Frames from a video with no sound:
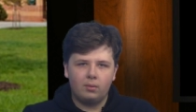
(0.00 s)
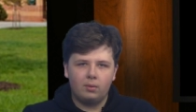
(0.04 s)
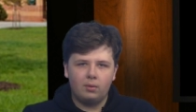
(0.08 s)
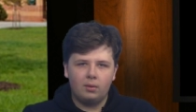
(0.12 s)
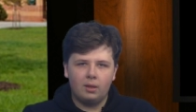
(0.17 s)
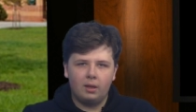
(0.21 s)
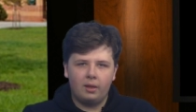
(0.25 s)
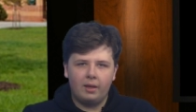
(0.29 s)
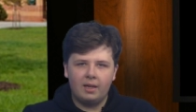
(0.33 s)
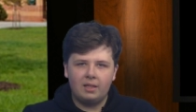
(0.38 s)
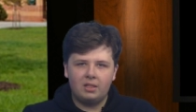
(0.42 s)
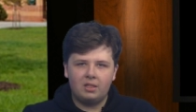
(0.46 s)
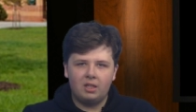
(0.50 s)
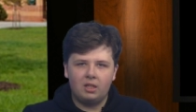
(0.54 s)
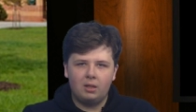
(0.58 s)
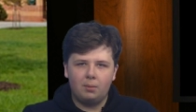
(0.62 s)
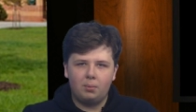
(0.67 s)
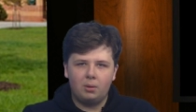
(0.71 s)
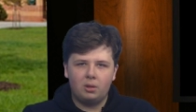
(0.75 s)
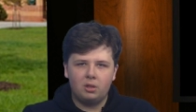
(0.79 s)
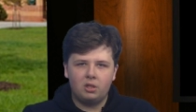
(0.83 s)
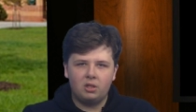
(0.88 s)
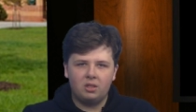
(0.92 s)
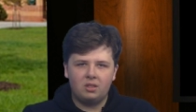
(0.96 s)
The last day to
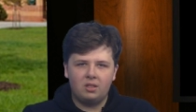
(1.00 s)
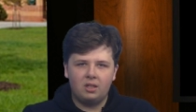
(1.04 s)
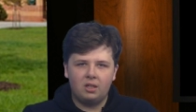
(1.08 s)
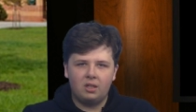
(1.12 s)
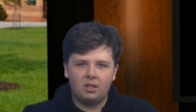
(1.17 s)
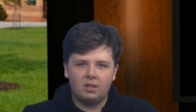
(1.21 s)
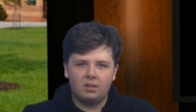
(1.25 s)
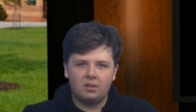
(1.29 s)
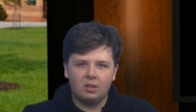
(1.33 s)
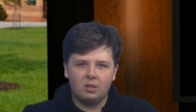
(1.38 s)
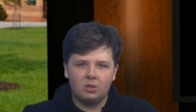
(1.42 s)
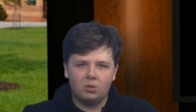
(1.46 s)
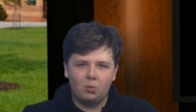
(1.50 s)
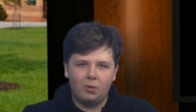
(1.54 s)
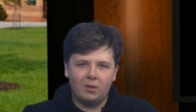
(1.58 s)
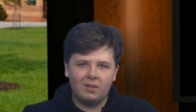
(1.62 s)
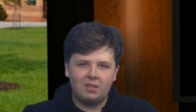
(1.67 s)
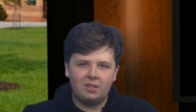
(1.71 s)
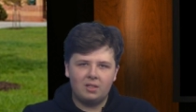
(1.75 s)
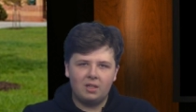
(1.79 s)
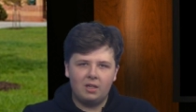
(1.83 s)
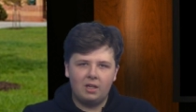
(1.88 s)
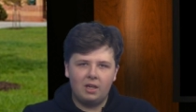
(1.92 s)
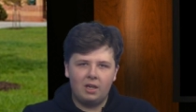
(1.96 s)
purchase tickets is
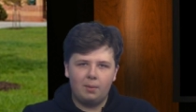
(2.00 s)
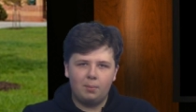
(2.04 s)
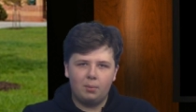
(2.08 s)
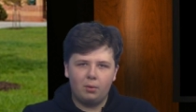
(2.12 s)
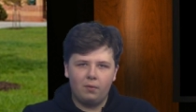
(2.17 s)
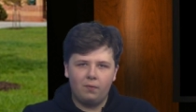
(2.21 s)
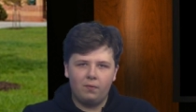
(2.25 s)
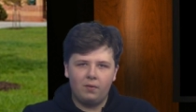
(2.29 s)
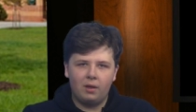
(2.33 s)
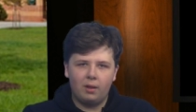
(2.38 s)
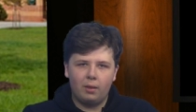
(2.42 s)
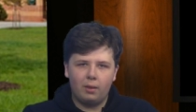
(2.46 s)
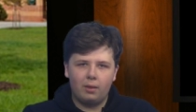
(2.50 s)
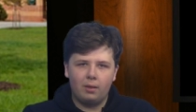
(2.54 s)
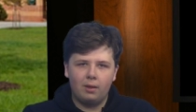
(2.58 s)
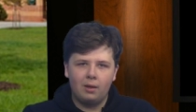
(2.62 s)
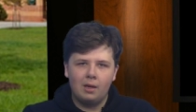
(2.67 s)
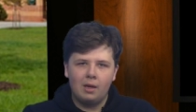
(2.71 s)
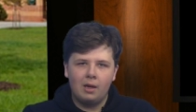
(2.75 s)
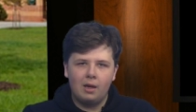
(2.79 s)
Wednesday, April 5th.